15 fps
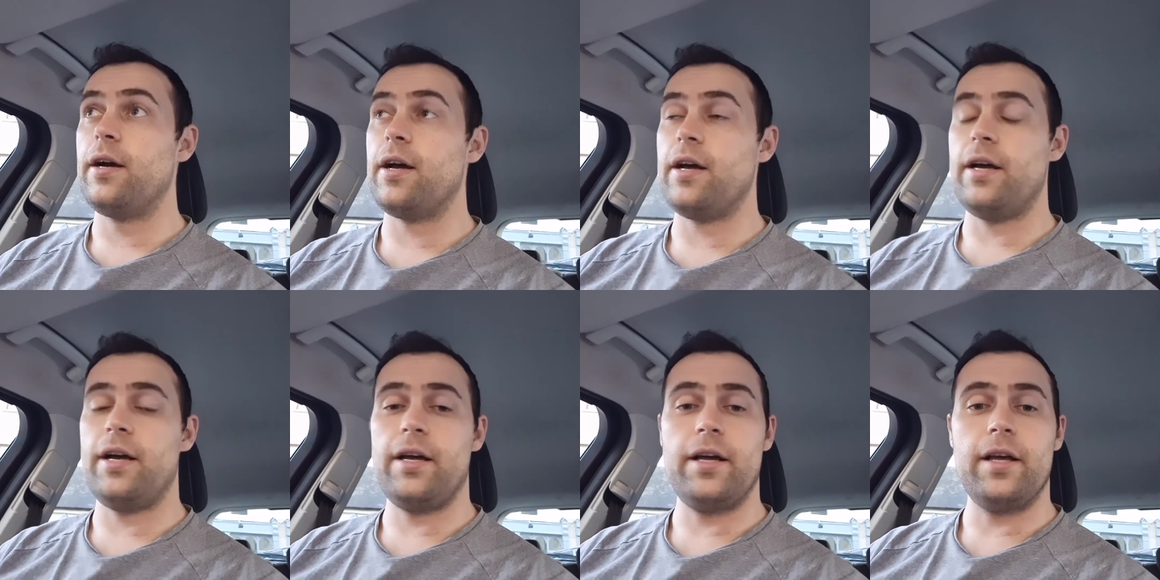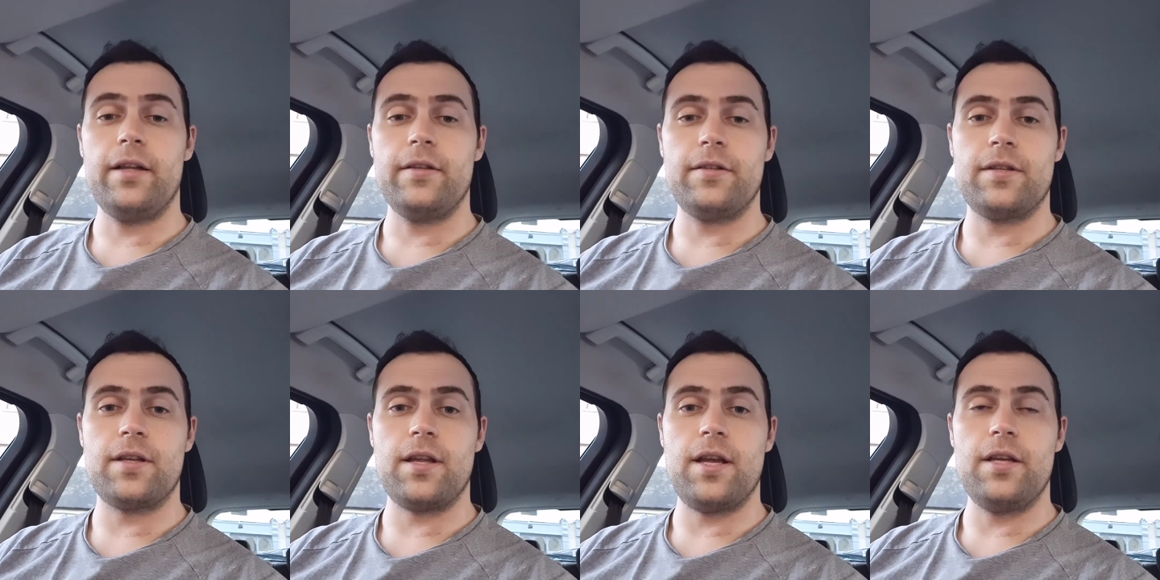and
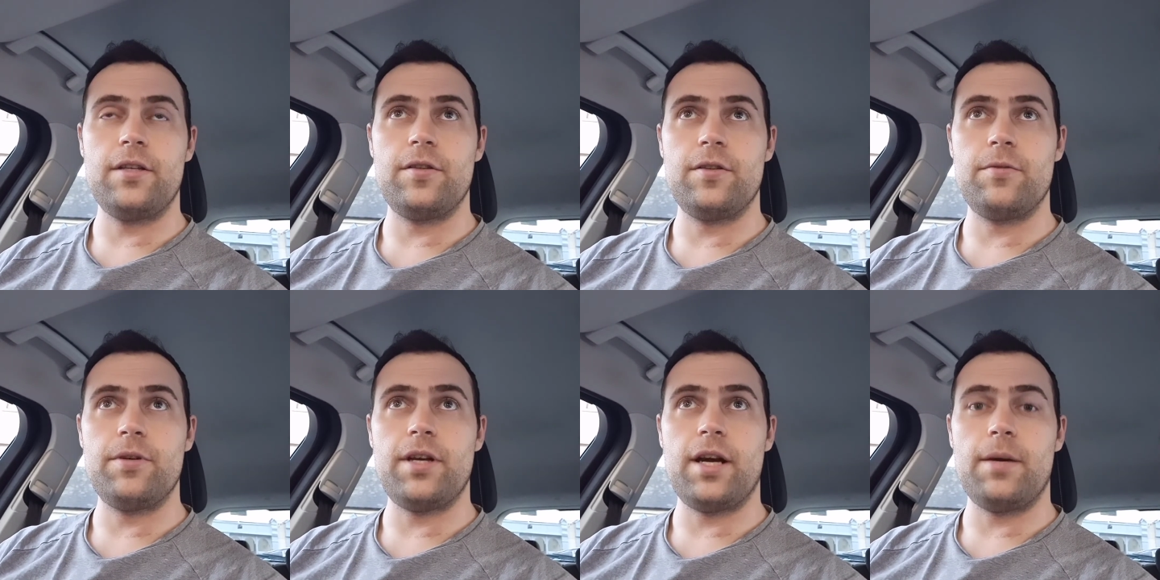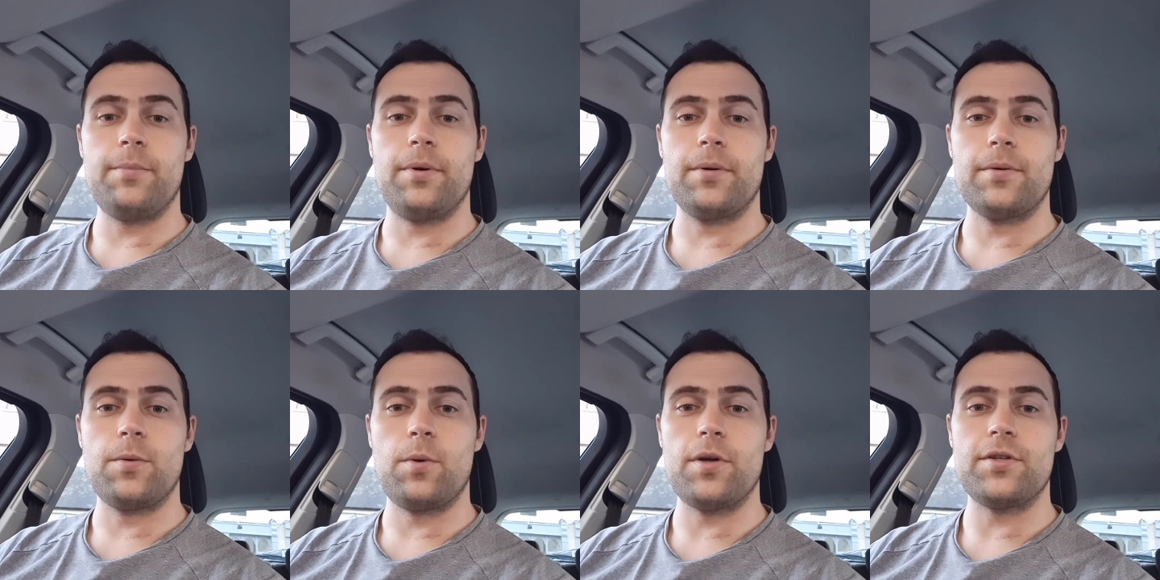into the rehab,
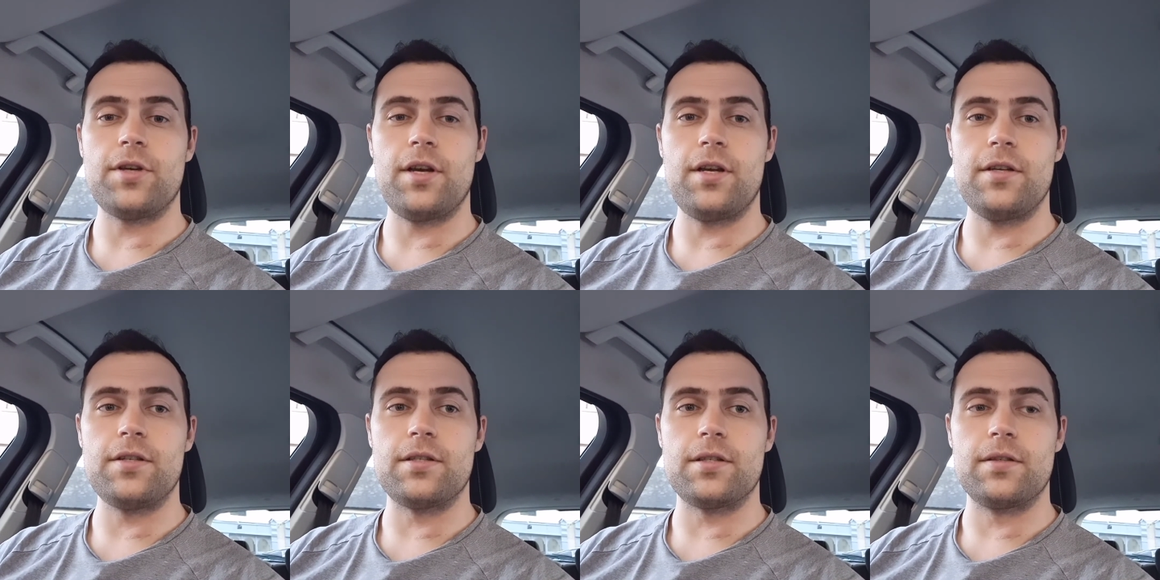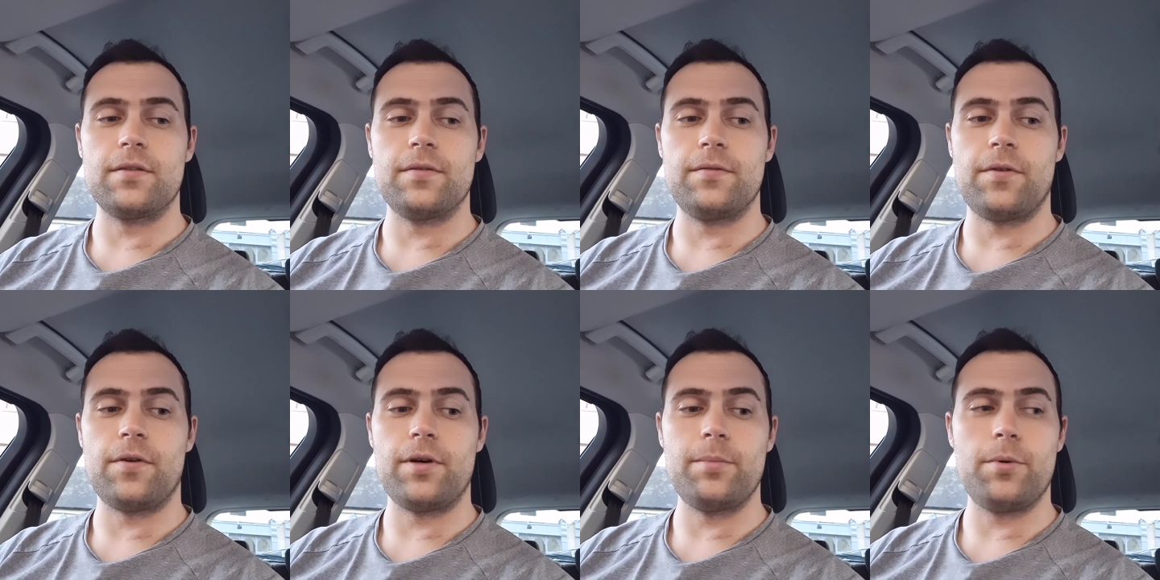which is
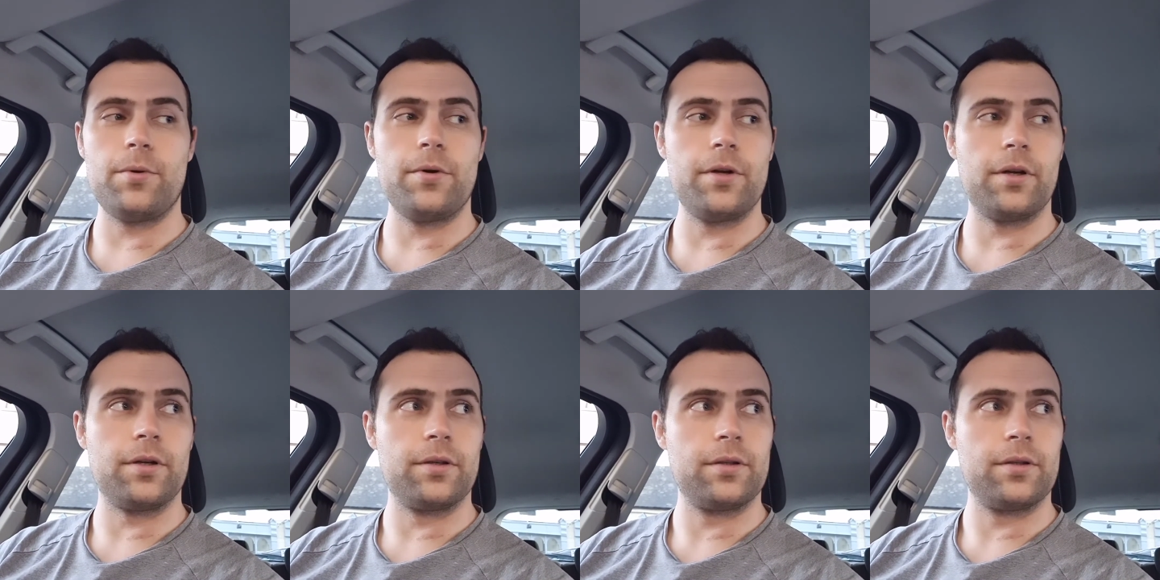very boring.